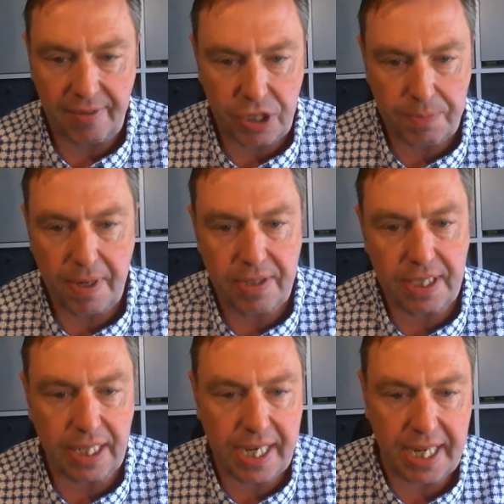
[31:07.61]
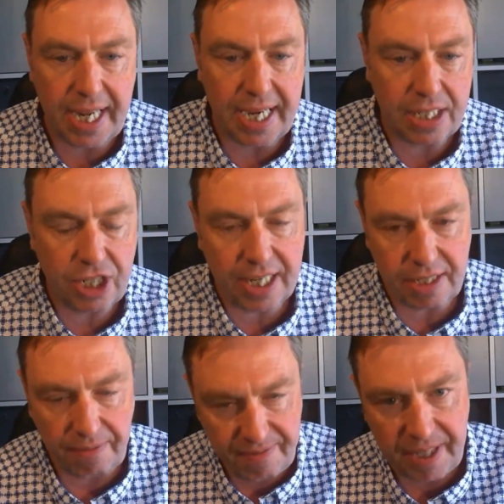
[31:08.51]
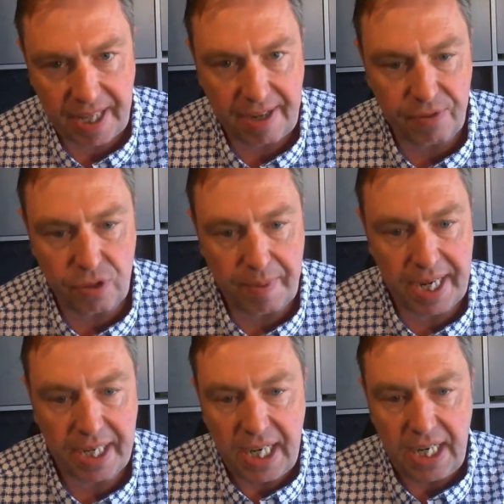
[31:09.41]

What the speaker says: I've just posted the link again in chat, so fill that form in.